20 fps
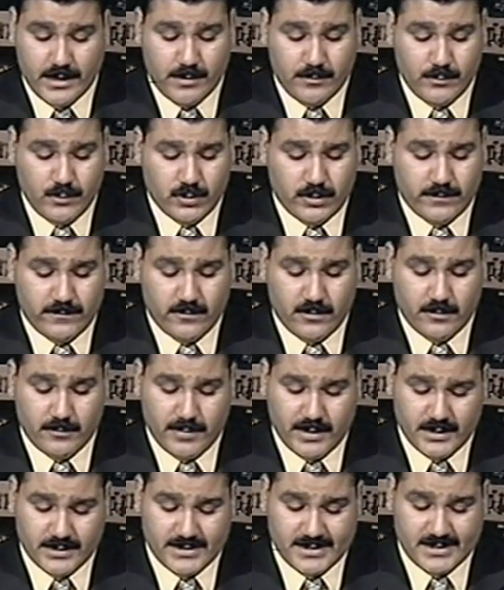beautiful
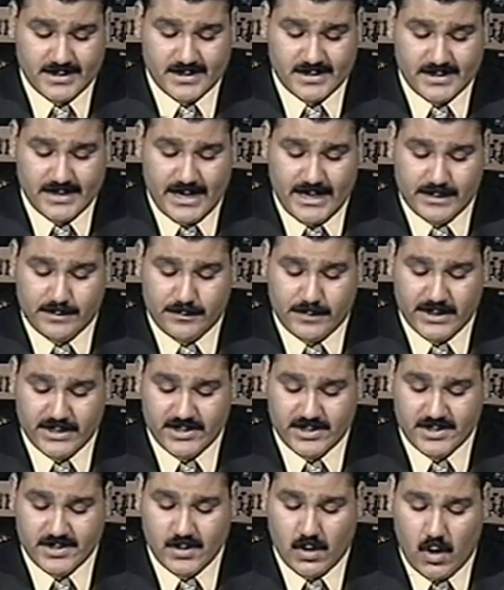buildings and
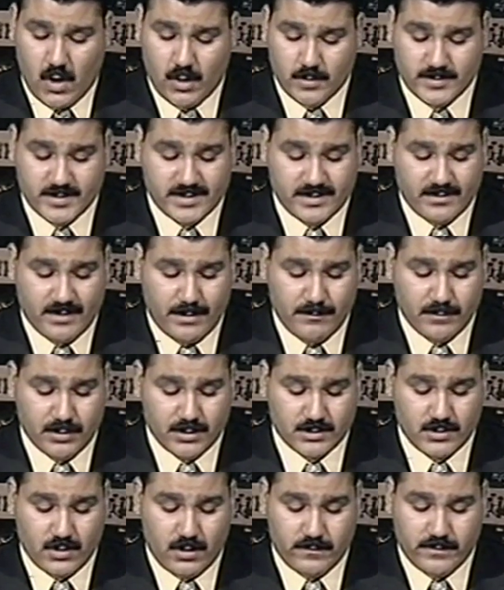precious homes
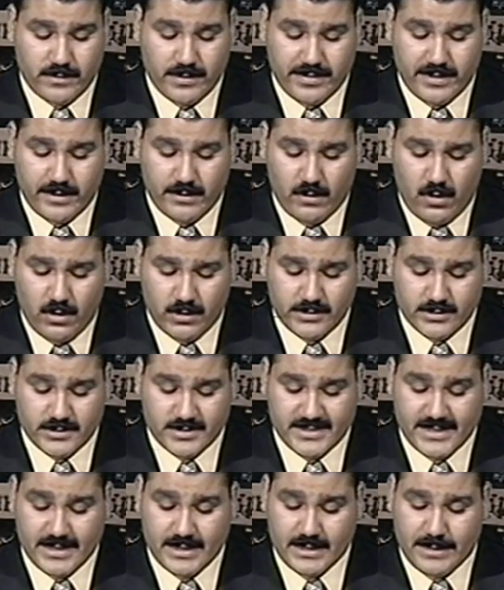crumbled over their owners
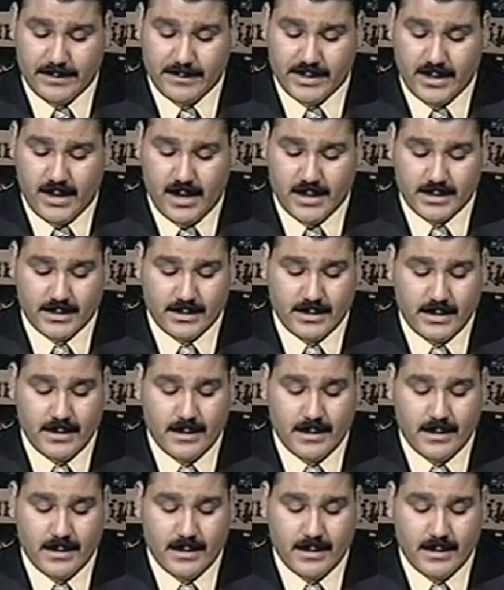in Lebanon,